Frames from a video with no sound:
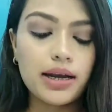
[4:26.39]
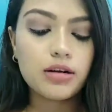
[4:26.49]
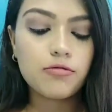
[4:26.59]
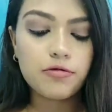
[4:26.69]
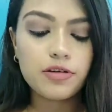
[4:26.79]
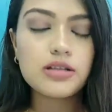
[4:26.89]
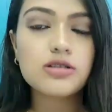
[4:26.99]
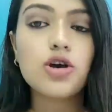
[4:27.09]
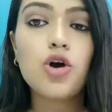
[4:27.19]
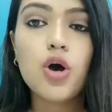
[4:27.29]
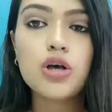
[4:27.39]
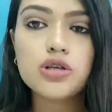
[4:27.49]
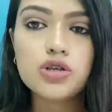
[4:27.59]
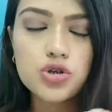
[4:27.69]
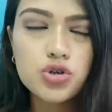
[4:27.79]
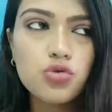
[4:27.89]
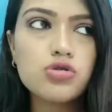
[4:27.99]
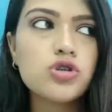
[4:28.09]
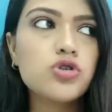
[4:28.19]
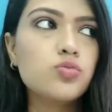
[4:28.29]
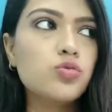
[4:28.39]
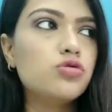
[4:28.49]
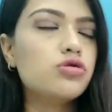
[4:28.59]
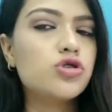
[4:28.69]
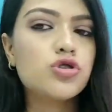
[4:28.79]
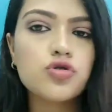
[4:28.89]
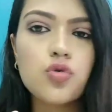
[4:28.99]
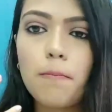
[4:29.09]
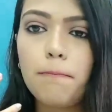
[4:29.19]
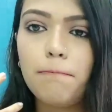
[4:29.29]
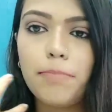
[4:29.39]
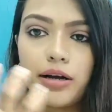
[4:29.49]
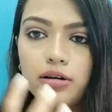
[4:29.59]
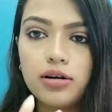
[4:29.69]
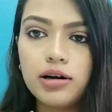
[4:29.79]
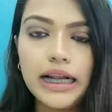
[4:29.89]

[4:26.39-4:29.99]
It feels so smooth, so butter.